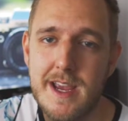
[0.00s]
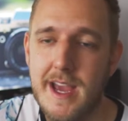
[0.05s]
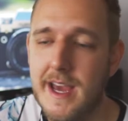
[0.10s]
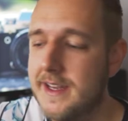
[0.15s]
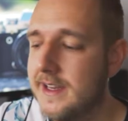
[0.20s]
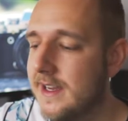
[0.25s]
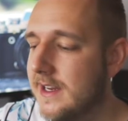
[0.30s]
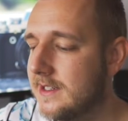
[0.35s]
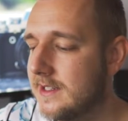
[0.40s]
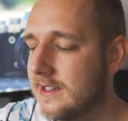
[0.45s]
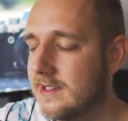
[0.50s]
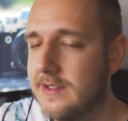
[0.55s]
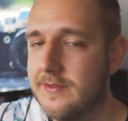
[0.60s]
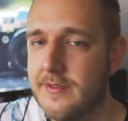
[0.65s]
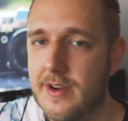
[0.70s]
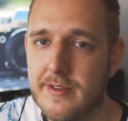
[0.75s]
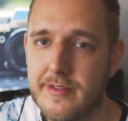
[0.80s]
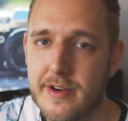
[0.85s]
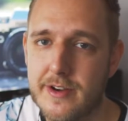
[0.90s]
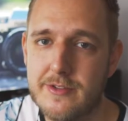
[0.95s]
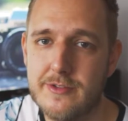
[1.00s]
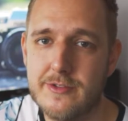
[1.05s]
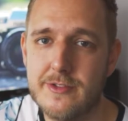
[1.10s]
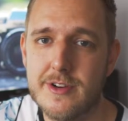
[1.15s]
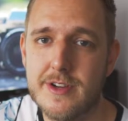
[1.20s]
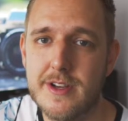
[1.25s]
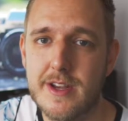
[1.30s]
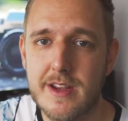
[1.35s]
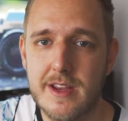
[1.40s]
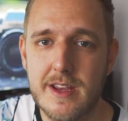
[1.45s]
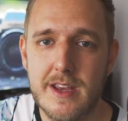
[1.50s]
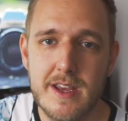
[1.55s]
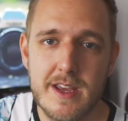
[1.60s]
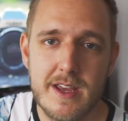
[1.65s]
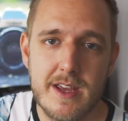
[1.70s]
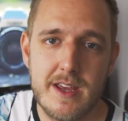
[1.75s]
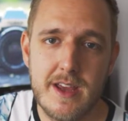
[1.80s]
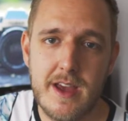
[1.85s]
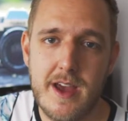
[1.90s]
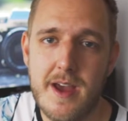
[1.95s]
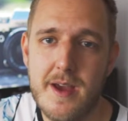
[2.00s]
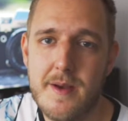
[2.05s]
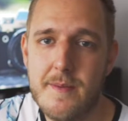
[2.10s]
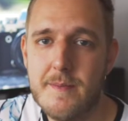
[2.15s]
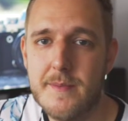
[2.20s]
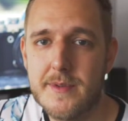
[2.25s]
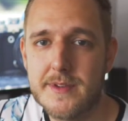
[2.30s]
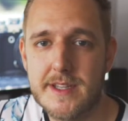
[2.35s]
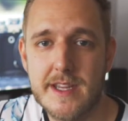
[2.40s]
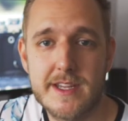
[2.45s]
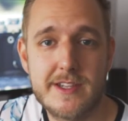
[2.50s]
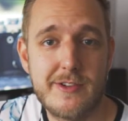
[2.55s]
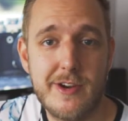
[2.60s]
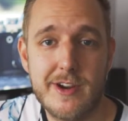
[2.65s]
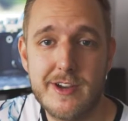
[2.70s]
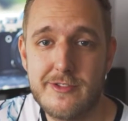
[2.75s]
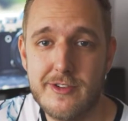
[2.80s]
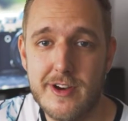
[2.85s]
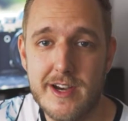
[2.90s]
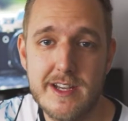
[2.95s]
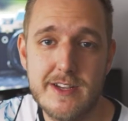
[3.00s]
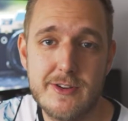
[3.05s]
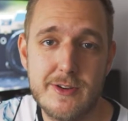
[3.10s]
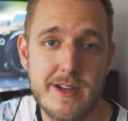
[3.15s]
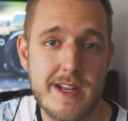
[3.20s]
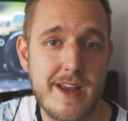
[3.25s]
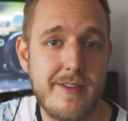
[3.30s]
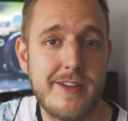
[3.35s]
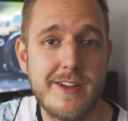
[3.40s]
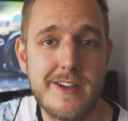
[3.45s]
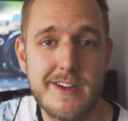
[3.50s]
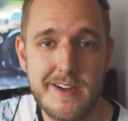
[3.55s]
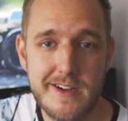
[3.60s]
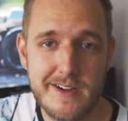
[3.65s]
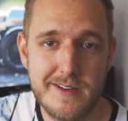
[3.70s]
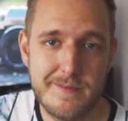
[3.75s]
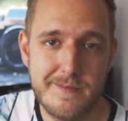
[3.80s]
and the a6500, so let's get straight into it and have a look.